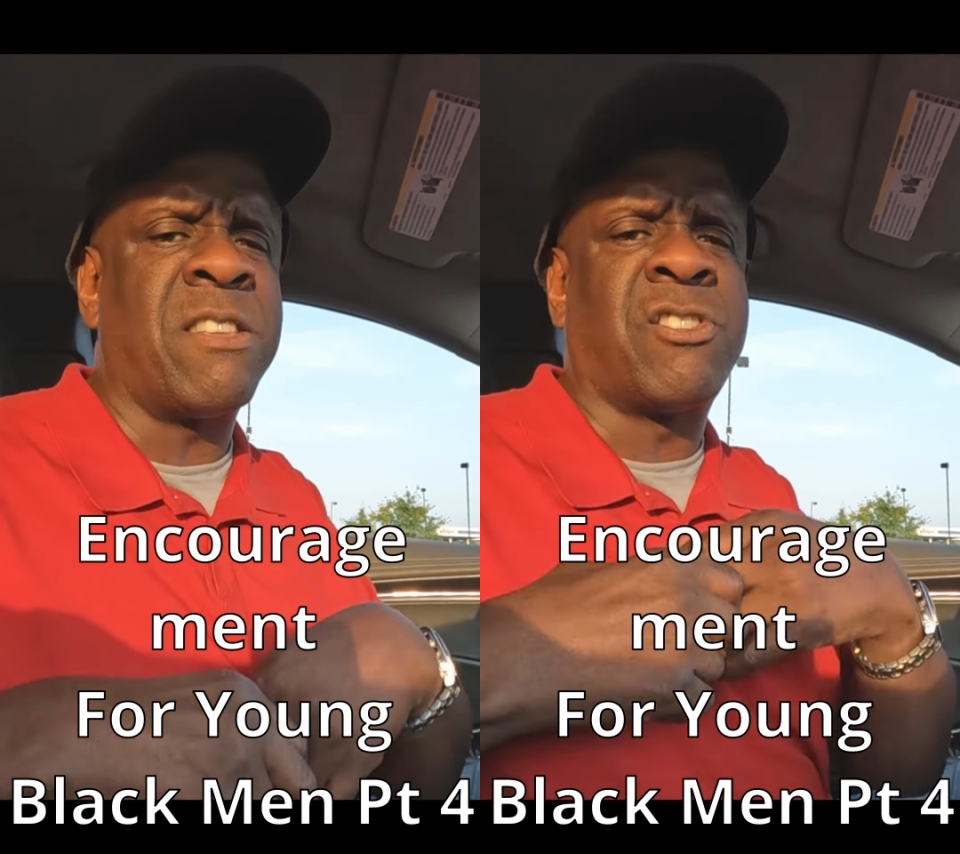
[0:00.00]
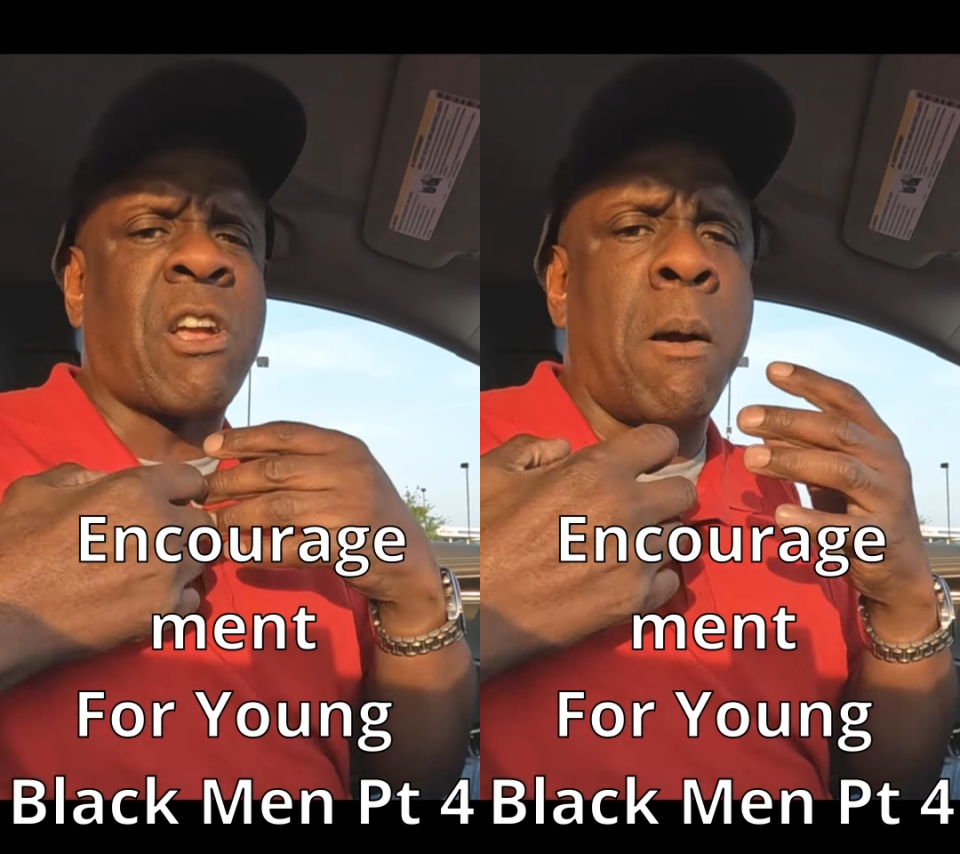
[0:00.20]

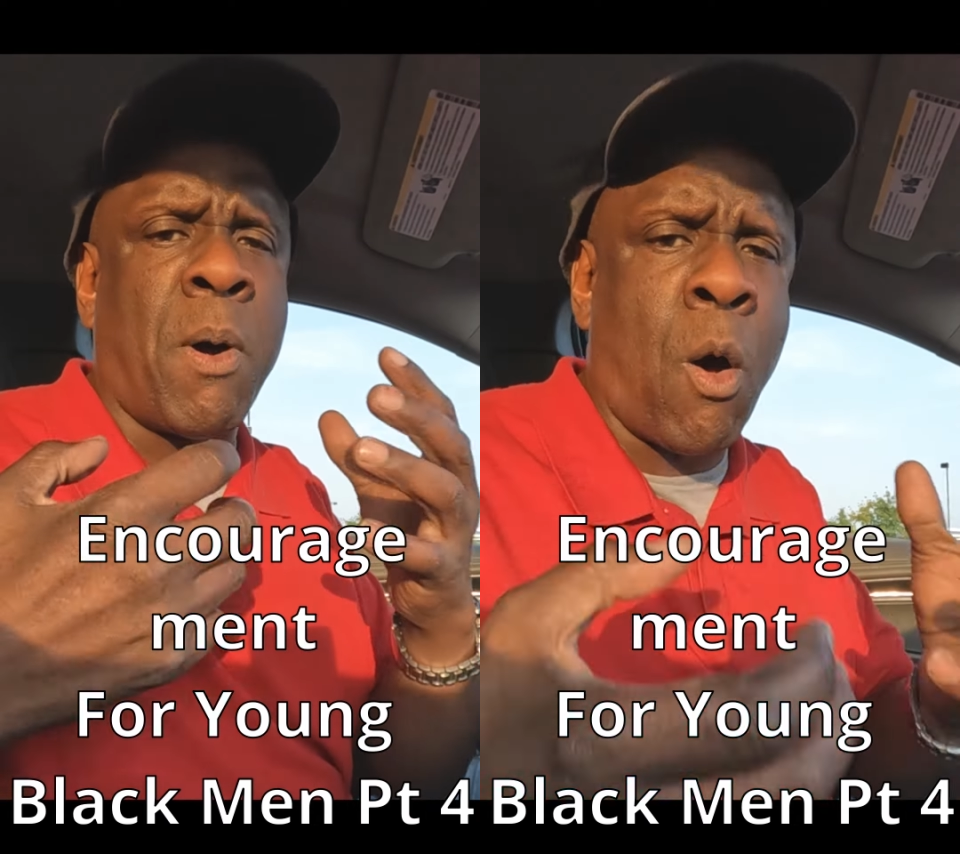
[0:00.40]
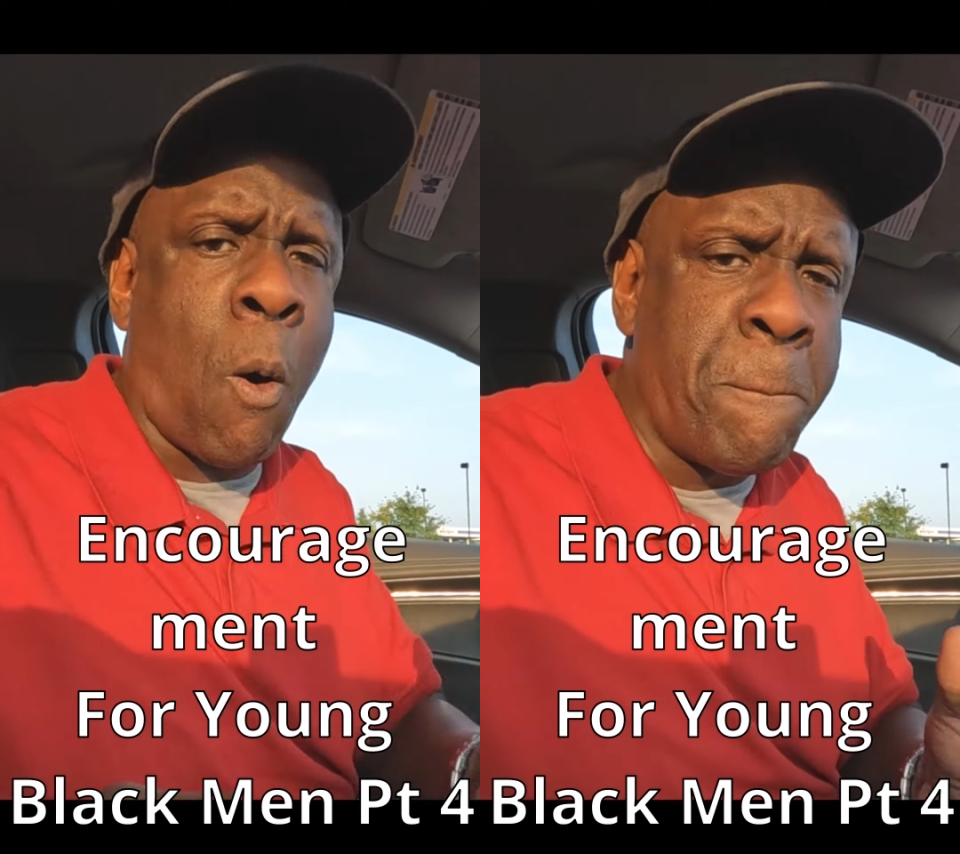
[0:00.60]
and started
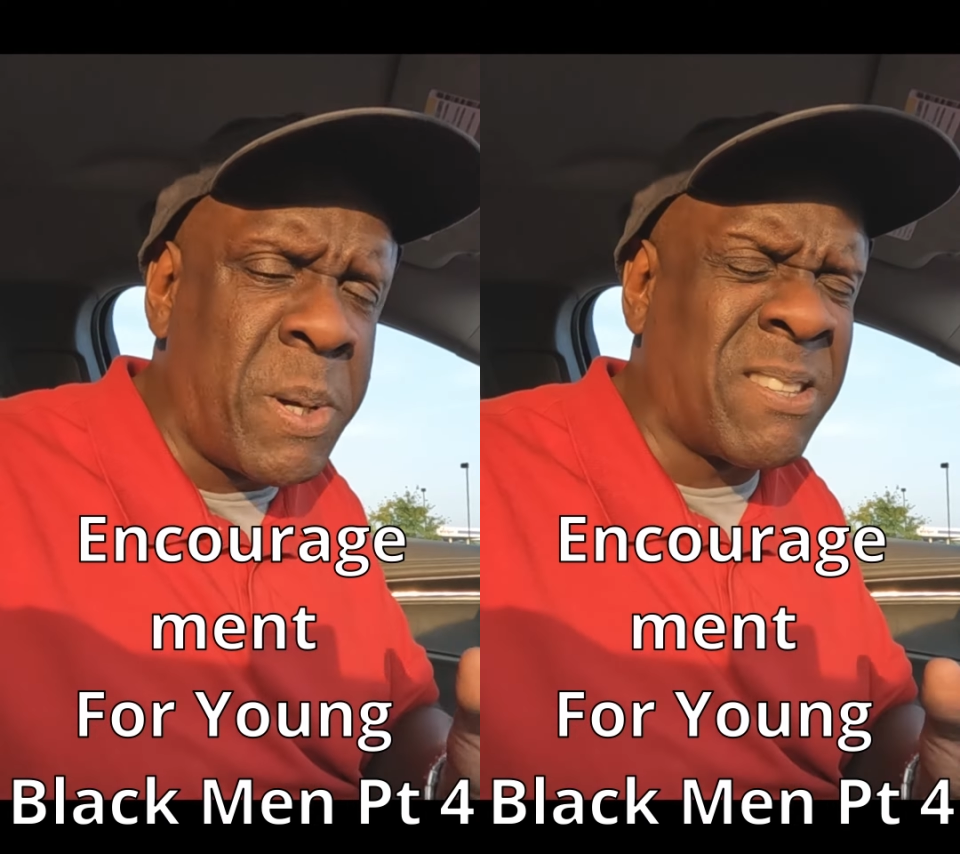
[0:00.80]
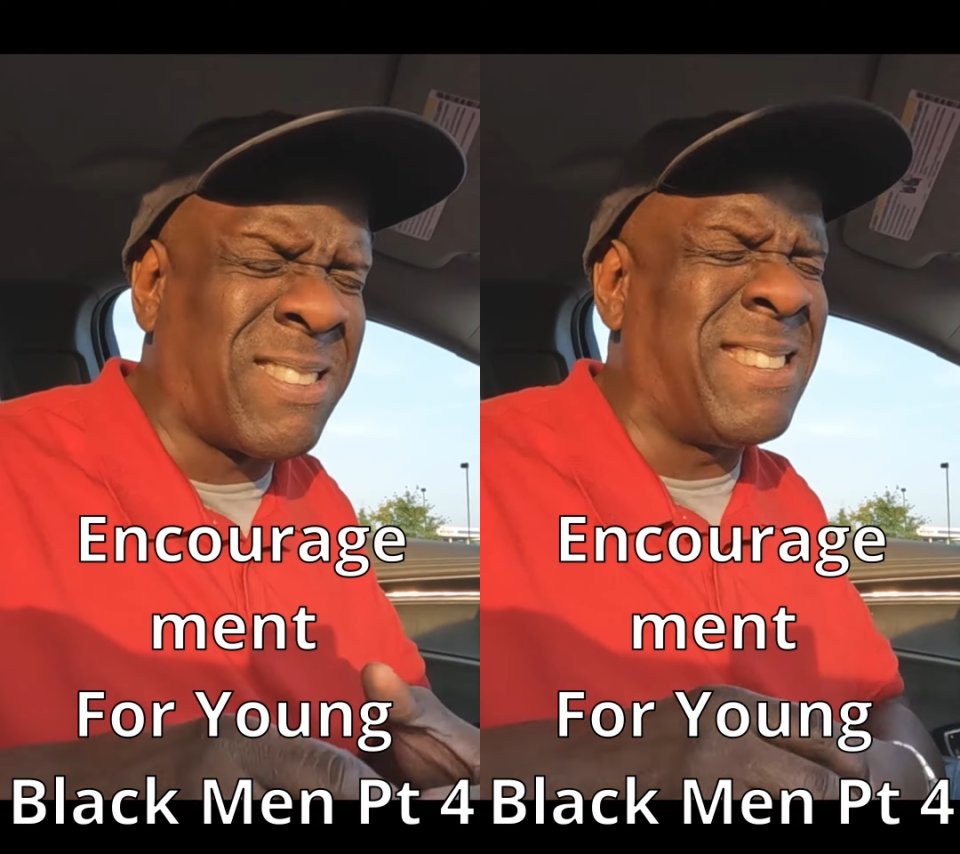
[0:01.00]
my own
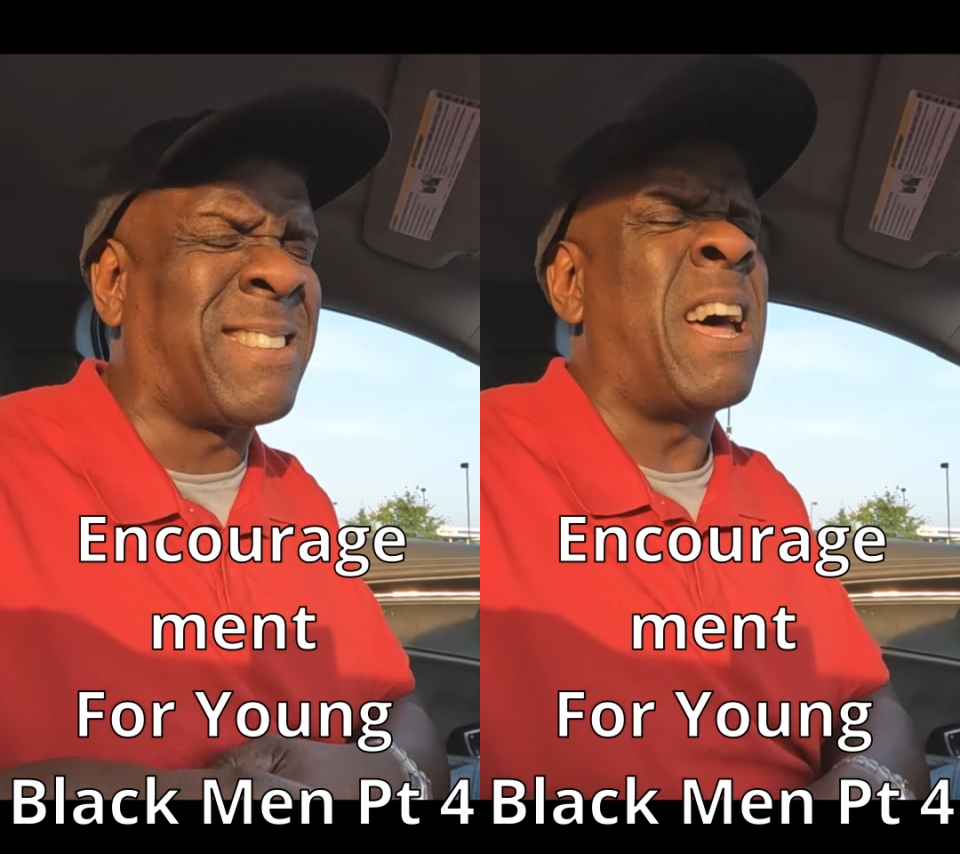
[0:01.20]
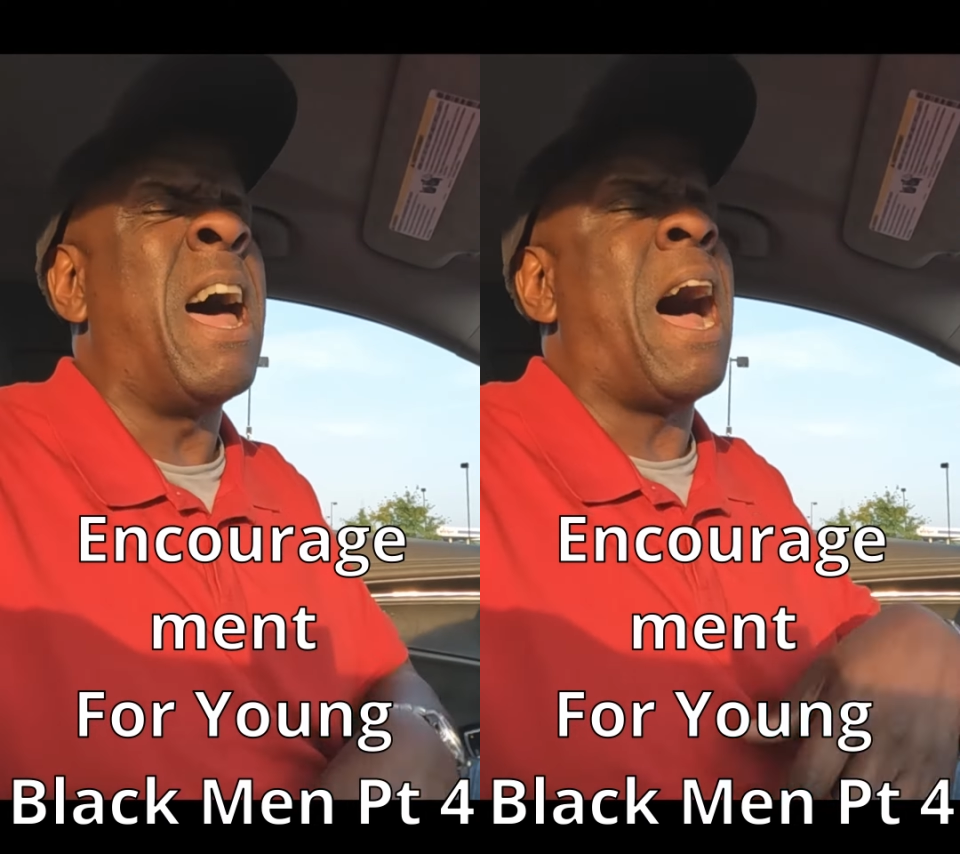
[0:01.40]
business,